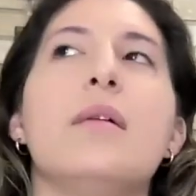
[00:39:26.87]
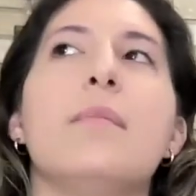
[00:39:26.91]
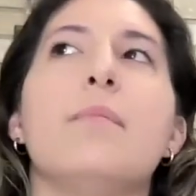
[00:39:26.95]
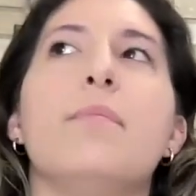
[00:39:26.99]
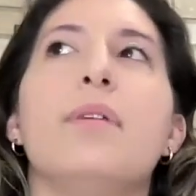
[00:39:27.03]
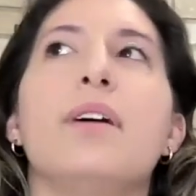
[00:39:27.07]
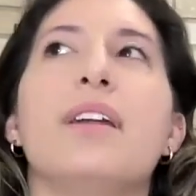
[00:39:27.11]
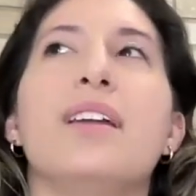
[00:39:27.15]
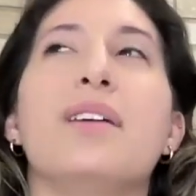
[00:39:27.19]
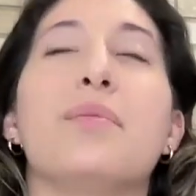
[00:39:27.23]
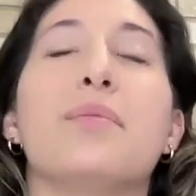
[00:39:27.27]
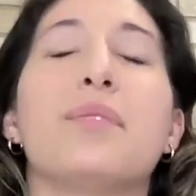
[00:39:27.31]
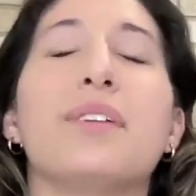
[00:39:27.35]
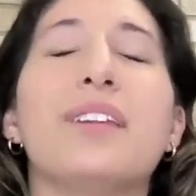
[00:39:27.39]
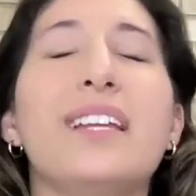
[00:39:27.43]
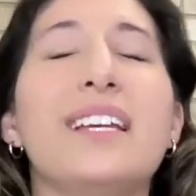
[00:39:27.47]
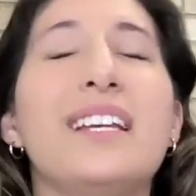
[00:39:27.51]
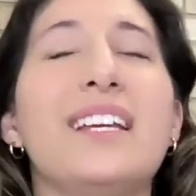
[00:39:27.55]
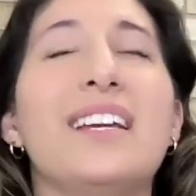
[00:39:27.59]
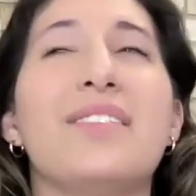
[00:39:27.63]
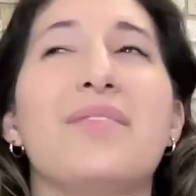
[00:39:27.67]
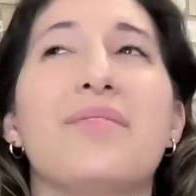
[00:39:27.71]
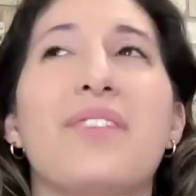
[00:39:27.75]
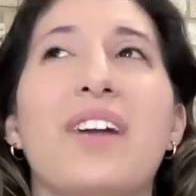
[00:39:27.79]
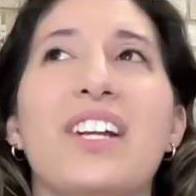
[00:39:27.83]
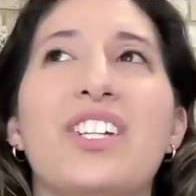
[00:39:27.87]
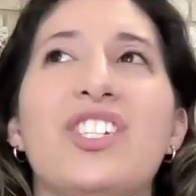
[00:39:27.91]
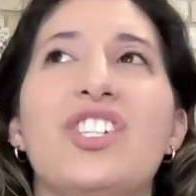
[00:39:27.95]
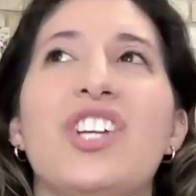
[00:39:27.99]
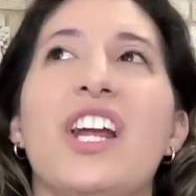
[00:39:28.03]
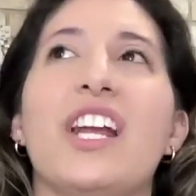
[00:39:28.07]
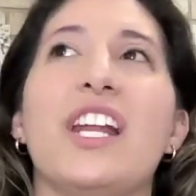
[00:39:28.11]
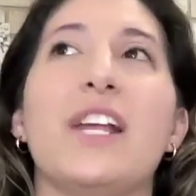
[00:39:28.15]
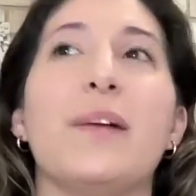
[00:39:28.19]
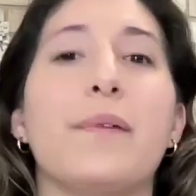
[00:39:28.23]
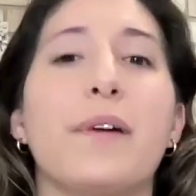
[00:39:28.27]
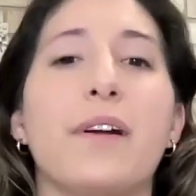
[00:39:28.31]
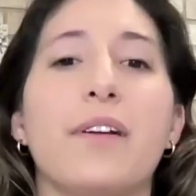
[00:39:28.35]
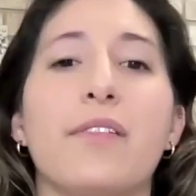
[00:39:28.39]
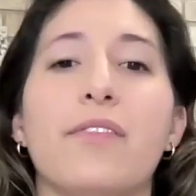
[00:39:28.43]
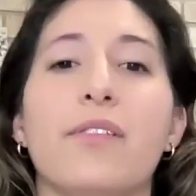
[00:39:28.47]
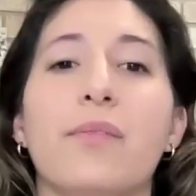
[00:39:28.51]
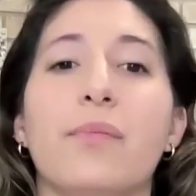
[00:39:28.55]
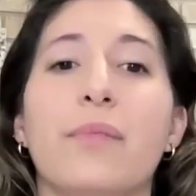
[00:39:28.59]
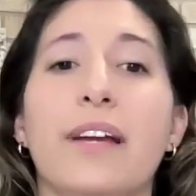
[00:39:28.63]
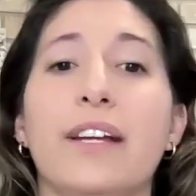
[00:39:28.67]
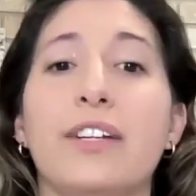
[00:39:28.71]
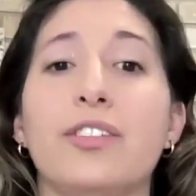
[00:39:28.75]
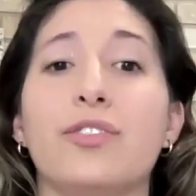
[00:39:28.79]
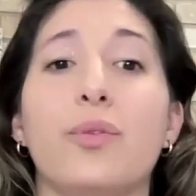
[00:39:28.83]
But it really can range anywhere
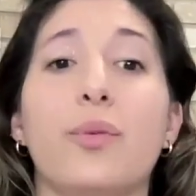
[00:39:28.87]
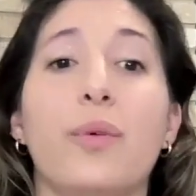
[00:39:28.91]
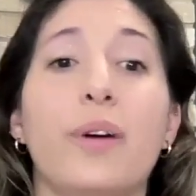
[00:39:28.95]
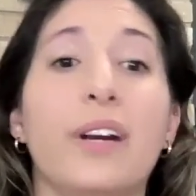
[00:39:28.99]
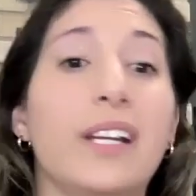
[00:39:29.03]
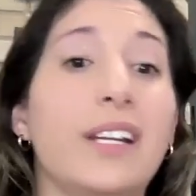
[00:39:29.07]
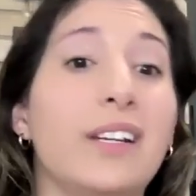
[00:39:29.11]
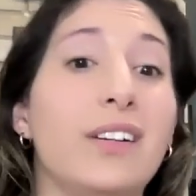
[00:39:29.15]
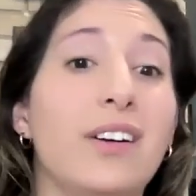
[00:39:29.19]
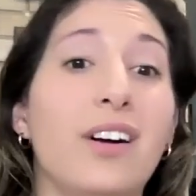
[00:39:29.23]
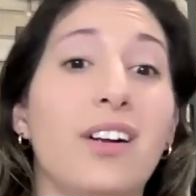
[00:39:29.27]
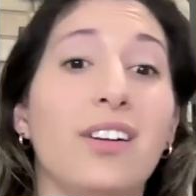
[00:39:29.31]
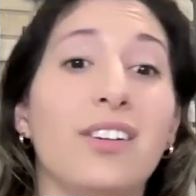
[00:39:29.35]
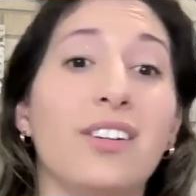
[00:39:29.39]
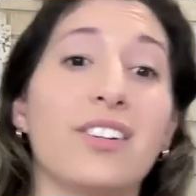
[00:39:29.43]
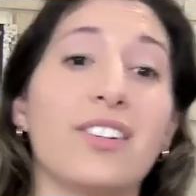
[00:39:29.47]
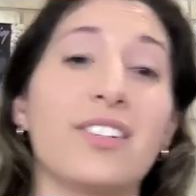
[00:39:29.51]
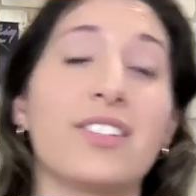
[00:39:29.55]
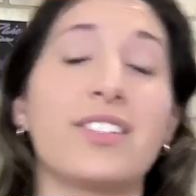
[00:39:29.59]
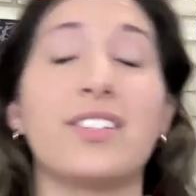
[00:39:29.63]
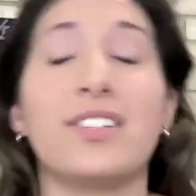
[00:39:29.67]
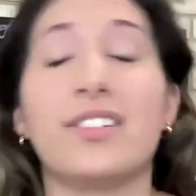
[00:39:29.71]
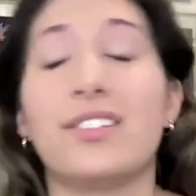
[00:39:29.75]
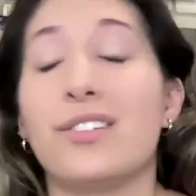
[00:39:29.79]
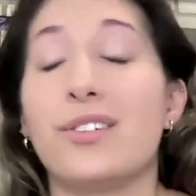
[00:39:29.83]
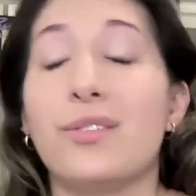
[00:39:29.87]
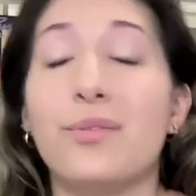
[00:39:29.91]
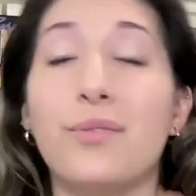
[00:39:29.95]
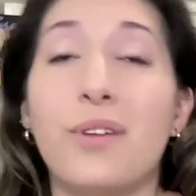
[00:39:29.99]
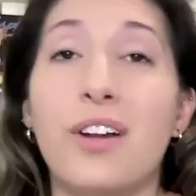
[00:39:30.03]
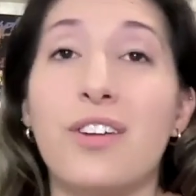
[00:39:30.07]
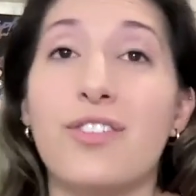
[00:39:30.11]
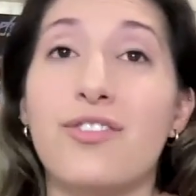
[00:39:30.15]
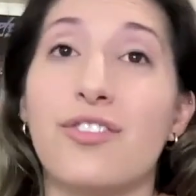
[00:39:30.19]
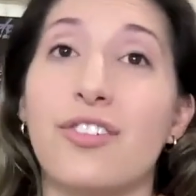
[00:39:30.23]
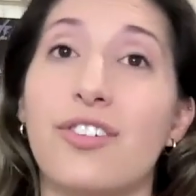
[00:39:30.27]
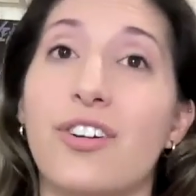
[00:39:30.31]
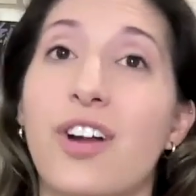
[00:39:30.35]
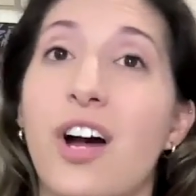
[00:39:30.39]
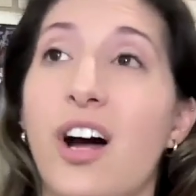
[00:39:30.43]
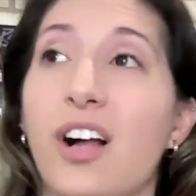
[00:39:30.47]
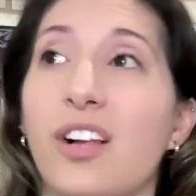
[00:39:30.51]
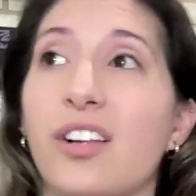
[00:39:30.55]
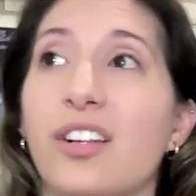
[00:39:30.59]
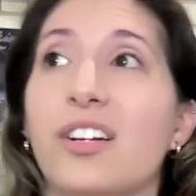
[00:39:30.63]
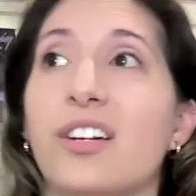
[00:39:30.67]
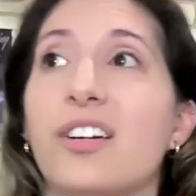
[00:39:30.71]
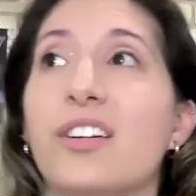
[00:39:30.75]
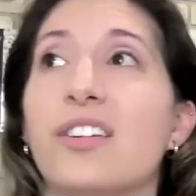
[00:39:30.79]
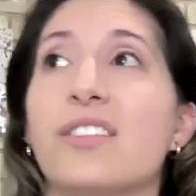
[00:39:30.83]
from like $20 to
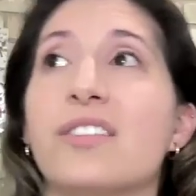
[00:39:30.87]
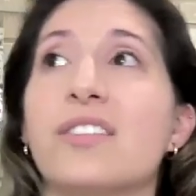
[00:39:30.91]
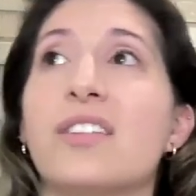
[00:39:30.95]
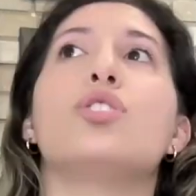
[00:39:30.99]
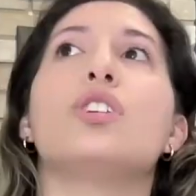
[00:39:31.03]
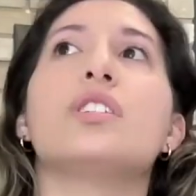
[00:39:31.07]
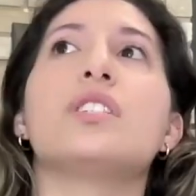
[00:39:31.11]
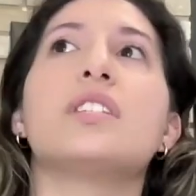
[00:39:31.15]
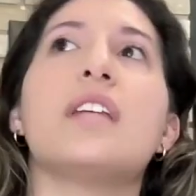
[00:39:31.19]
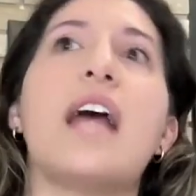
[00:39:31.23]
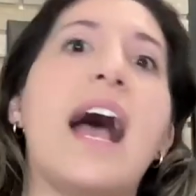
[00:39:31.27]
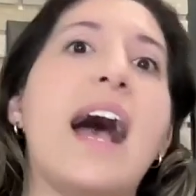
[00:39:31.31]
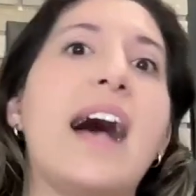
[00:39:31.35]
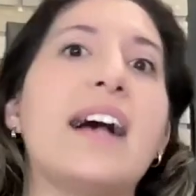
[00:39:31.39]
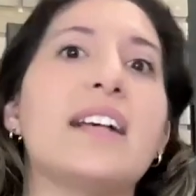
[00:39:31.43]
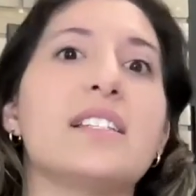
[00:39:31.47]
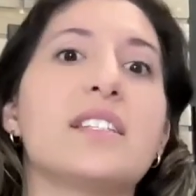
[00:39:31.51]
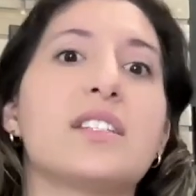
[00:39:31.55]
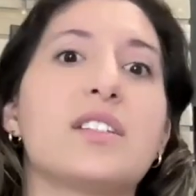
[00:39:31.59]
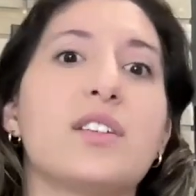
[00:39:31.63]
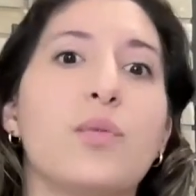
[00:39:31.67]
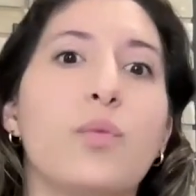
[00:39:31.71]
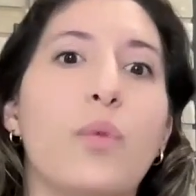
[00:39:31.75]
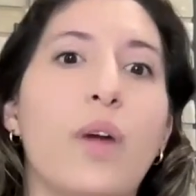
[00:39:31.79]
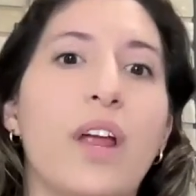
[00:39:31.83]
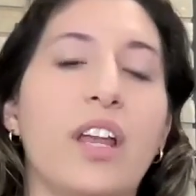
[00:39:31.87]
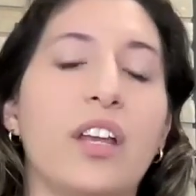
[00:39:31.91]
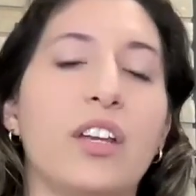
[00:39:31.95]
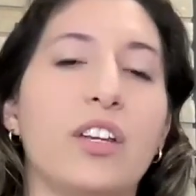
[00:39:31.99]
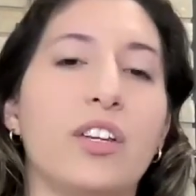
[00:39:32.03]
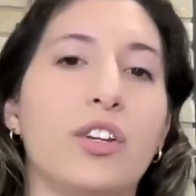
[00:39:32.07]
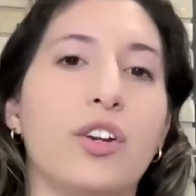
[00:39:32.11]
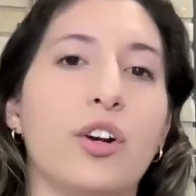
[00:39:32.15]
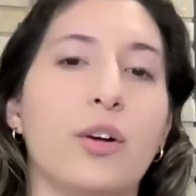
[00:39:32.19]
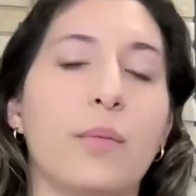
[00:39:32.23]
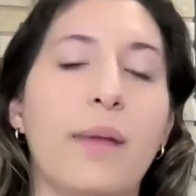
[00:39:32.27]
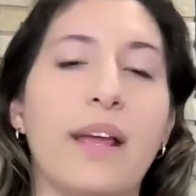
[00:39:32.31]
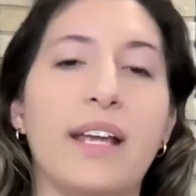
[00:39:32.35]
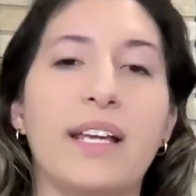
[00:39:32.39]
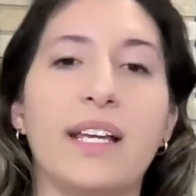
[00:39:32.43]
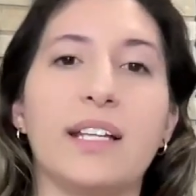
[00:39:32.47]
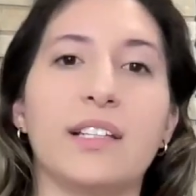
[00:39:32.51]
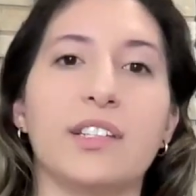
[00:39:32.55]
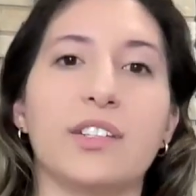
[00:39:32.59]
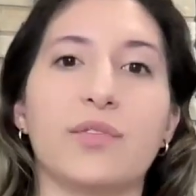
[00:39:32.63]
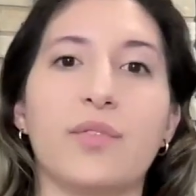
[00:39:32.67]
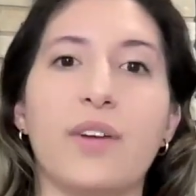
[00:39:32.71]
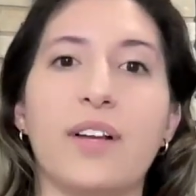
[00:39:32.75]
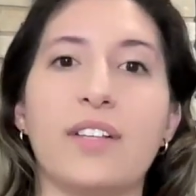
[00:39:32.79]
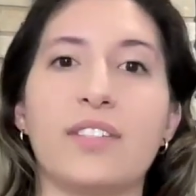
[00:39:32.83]
$200. Just ask when you're
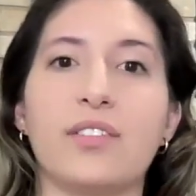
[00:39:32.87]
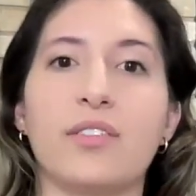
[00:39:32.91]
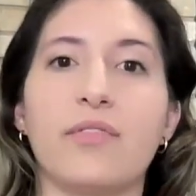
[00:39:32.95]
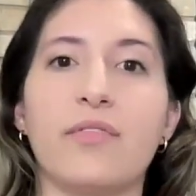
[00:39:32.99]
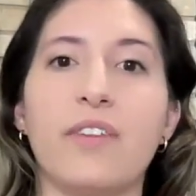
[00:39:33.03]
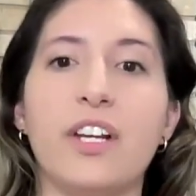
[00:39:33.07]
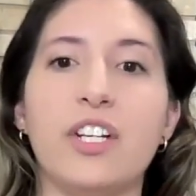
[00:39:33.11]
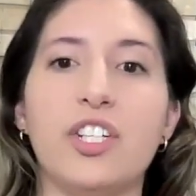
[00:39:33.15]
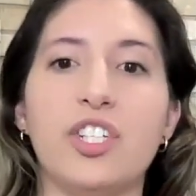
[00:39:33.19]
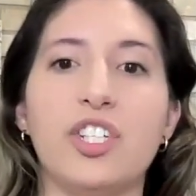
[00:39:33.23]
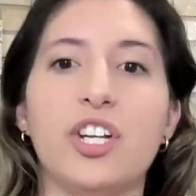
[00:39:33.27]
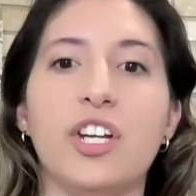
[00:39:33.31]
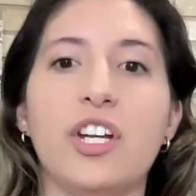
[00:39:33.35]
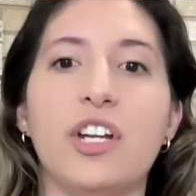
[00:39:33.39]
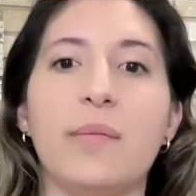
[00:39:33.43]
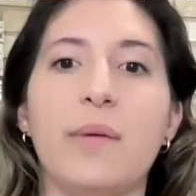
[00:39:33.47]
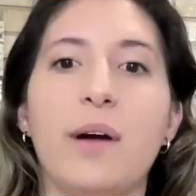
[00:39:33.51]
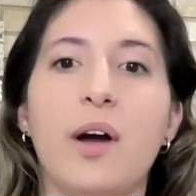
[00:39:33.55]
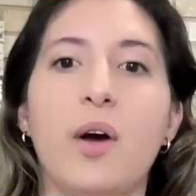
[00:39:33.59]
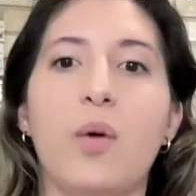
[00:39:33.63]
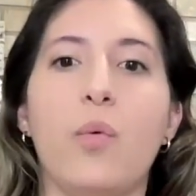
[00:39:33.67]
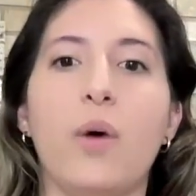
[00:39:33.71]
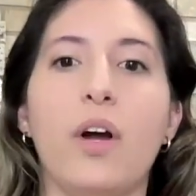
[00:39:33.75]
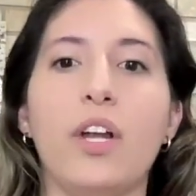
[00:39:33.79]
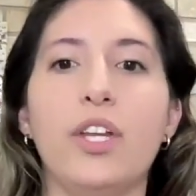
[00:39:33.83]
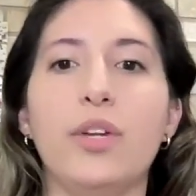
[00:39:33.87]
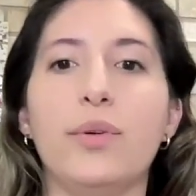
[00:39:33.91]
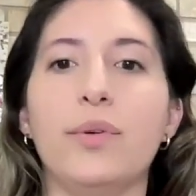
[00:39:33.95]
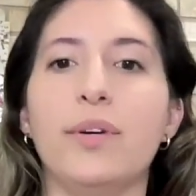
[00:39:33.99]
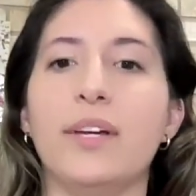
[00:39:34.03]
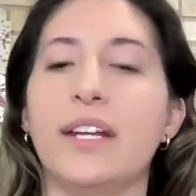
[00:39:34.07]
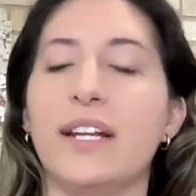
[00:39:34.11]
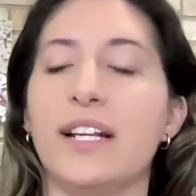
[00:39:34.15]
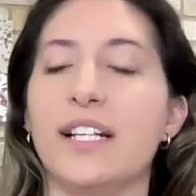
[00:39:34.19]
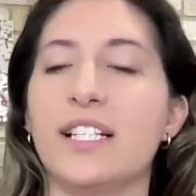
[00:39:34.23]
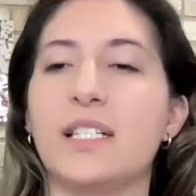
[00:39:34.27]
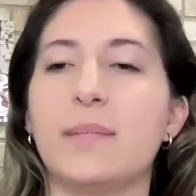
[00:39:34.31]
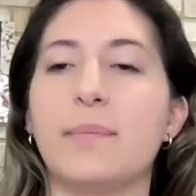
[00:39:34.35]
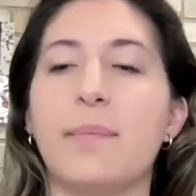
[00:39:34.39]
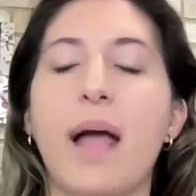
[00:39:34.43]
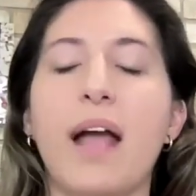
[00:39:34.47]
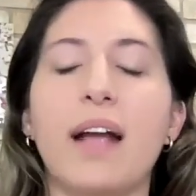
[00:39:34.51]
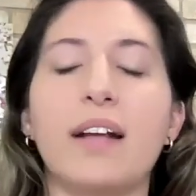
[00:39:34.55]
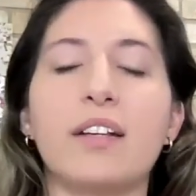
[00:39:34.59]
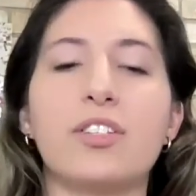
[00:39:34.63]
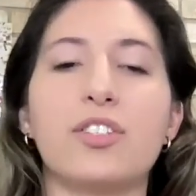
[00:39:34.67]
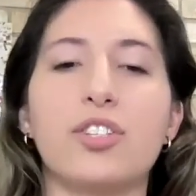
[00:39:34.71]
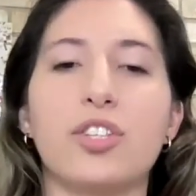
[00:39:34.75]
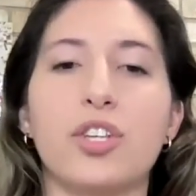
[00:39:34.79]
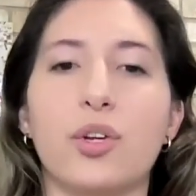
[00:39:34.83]
making the reservation about what you can
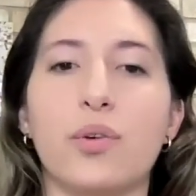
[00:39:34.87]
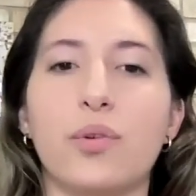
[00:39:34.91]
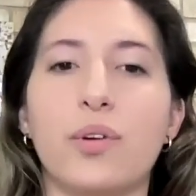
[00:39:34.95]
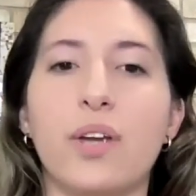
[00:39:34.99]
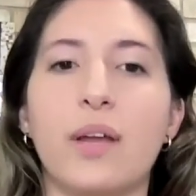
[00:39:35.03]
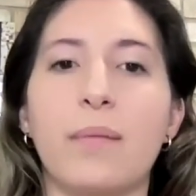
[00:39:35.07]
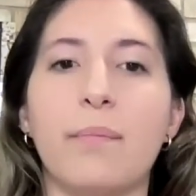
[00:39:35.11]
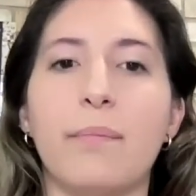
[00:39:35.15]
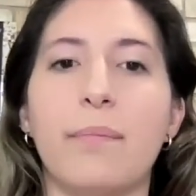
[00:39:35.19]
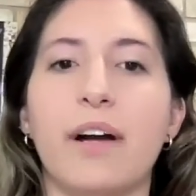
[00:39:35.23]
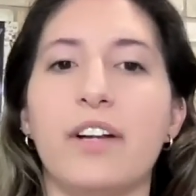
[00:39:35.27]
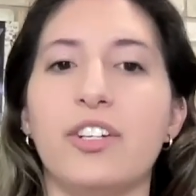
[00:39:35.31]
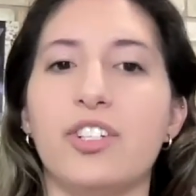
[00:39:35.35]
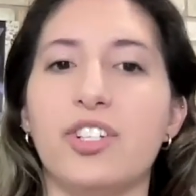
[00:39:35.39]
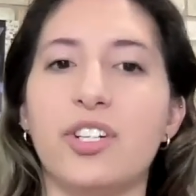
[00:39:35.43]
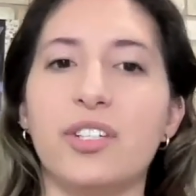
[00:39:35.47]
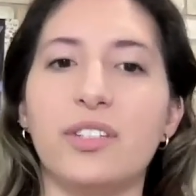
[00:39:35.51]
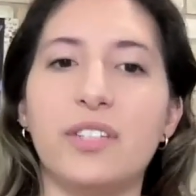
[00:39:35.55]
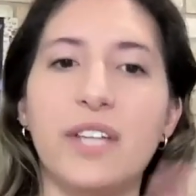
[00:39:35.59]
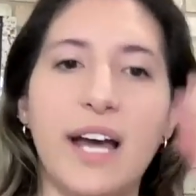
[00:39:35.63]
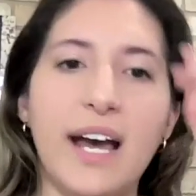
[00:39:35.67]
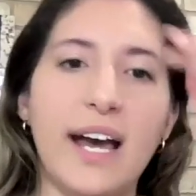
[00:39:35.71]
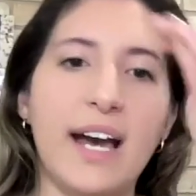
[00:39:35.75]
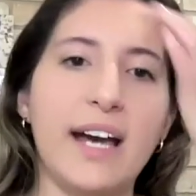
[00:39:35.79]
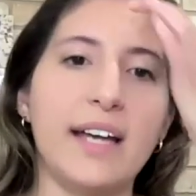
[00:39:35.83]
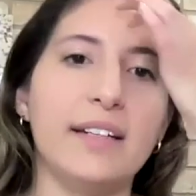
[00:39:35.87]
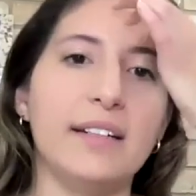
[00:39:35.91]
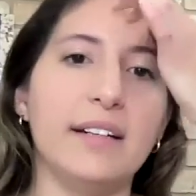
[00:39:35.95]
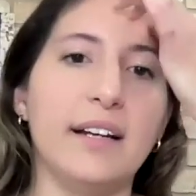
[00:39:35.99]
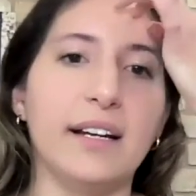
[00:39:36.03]
expect so you can budget that.